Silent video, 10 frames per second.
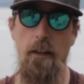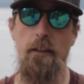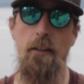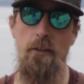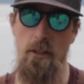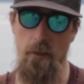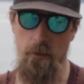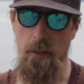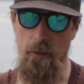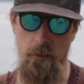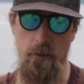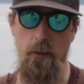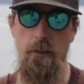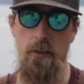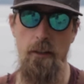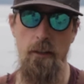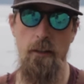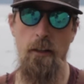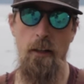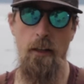and the geotechnical engineer